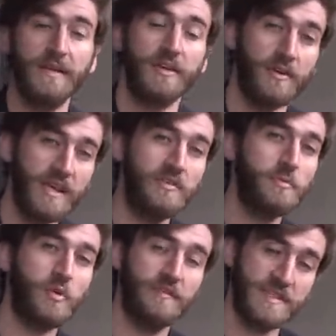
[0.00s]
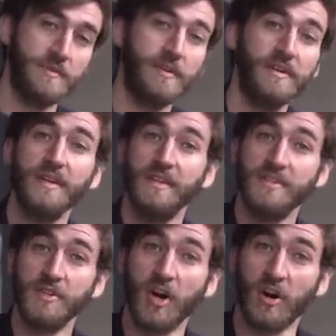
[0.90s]
you're even more visible
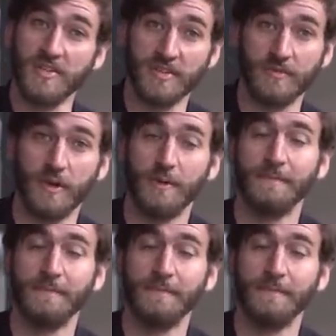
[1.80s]
to cars on the road.